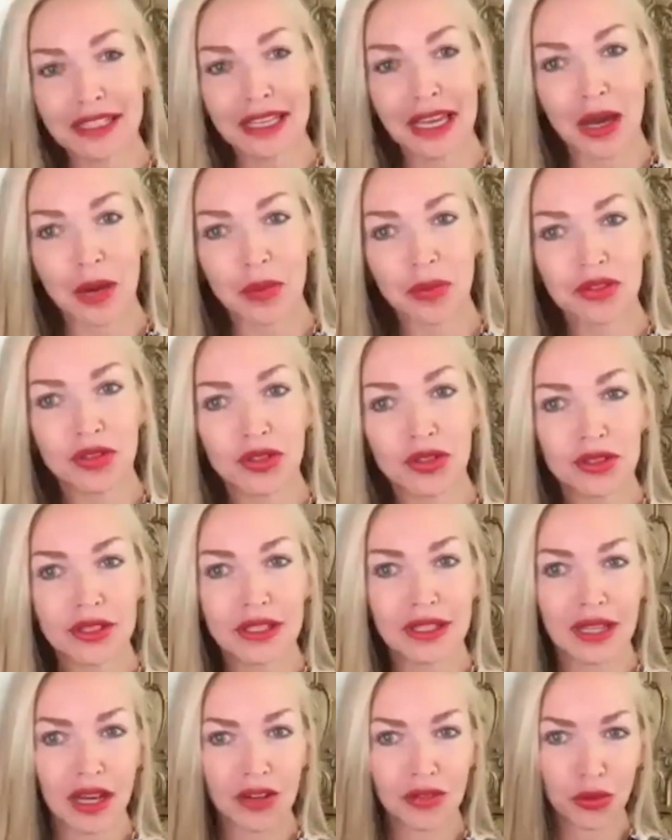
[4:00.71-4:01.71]
absolutely
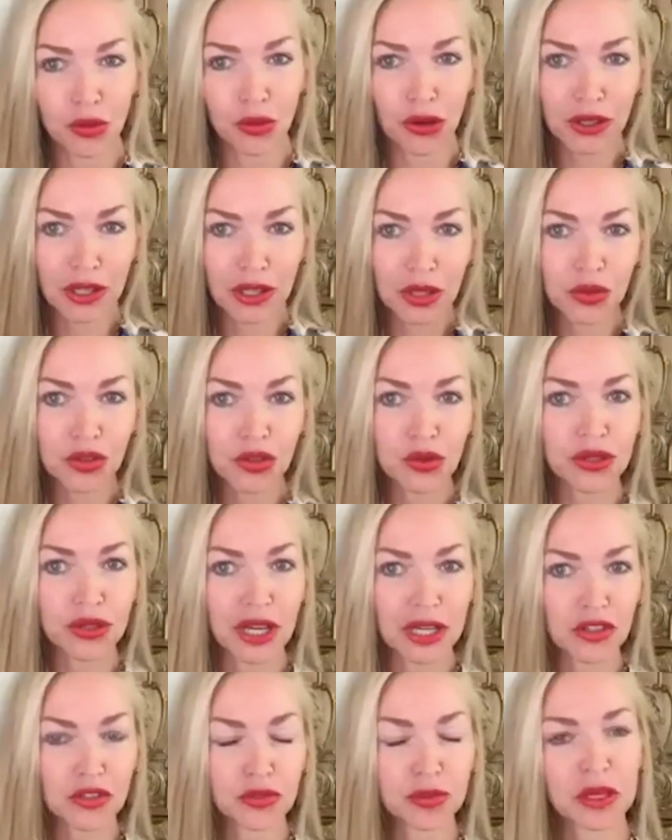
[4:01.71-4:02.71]
love working with
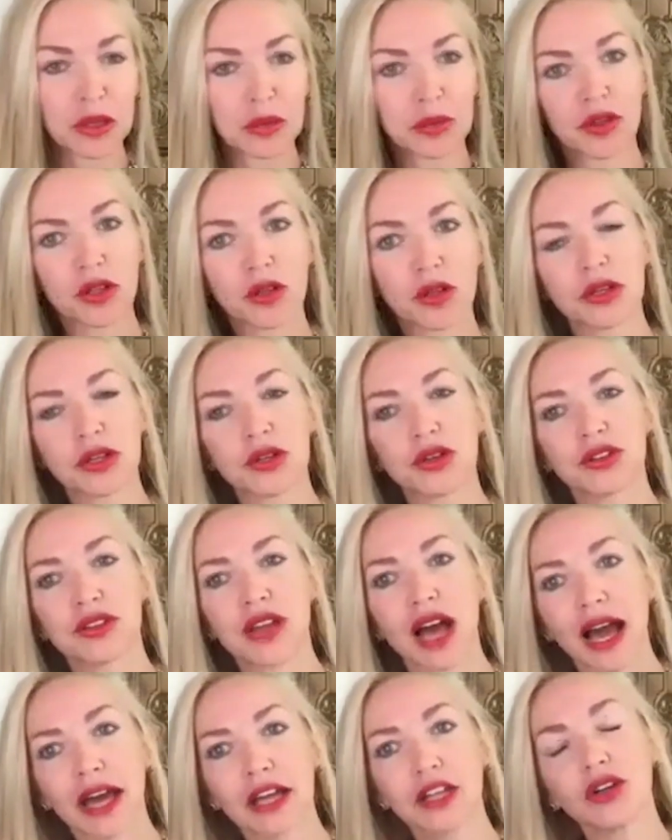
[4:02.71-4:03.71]
creative people because
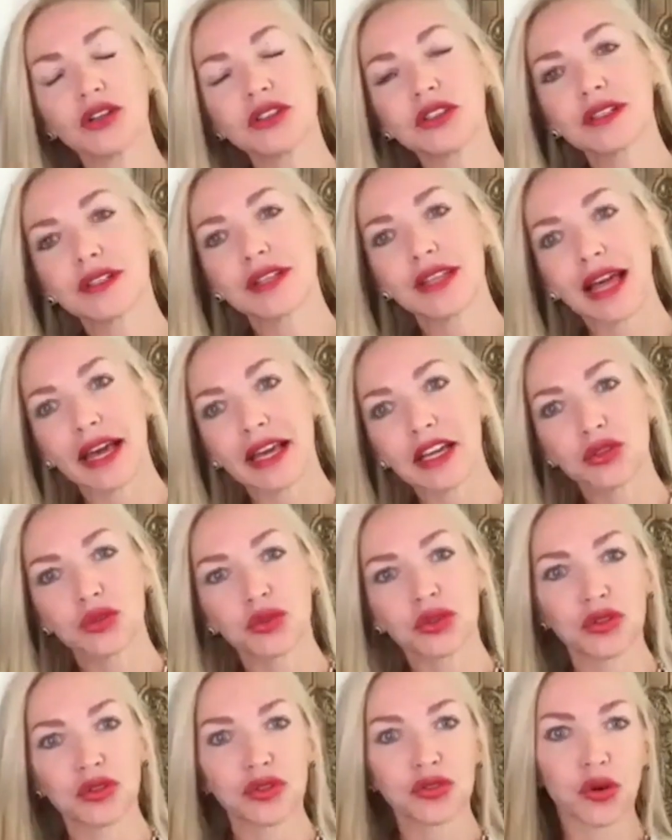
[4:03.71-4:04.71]
I don't like to
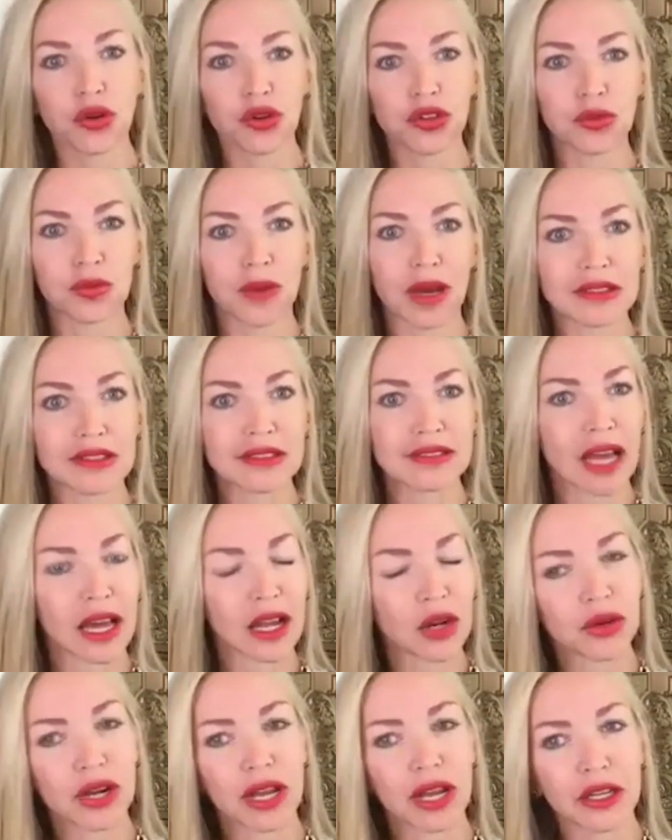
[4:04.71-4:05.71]
enforce my style
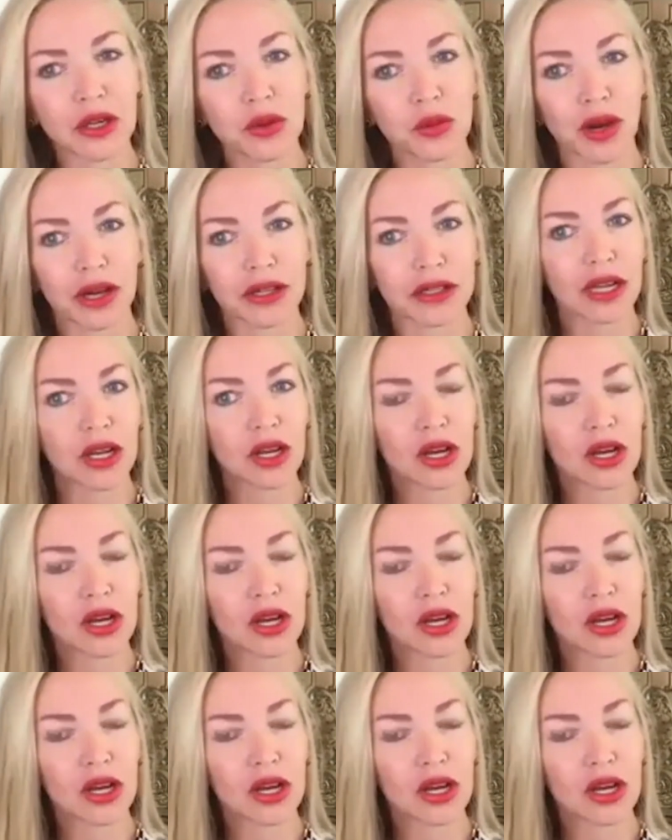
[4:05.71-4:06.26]
on anyone.